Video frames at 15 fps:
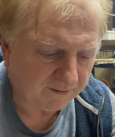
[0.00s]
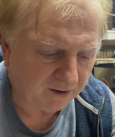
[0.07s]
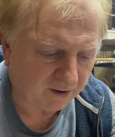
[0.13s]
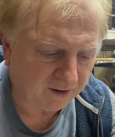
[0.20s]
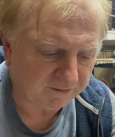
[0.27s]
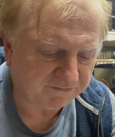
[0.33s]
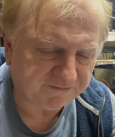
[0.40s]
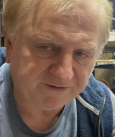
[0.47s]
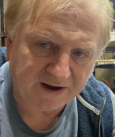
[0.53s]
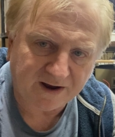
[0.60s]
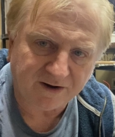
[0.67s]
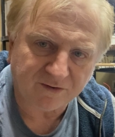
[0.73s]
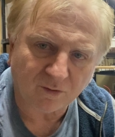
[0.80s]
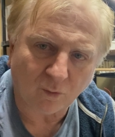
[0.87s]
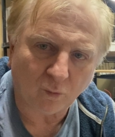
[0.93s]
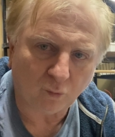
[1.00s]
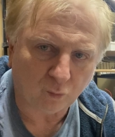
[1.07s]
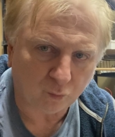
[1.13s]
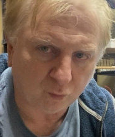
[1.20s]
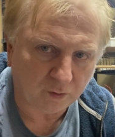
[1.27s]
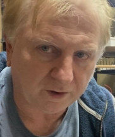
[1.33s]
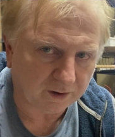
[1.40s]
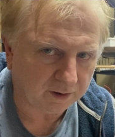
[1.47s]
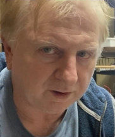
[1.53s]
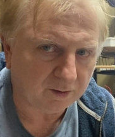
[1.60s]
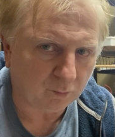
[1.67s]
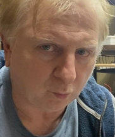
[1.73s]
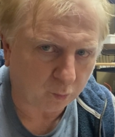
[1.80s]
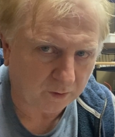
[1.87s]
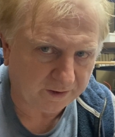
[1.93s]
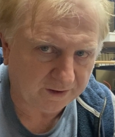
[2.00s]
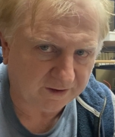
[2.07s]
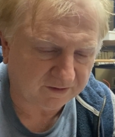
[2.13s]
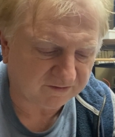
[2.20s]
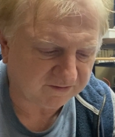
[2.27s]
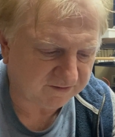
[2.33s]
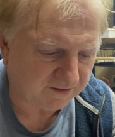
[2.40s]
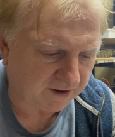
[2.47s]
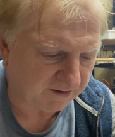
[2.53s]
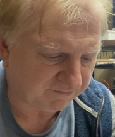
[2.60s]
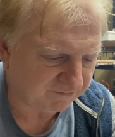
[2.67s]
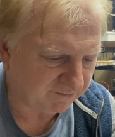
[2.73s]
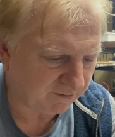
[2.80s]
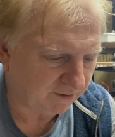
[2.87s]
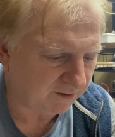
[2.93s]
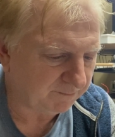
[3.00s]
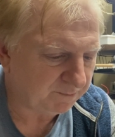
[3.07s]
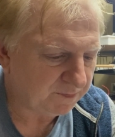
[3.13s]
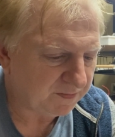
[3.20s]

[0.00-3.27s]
I found really weird stuff, right?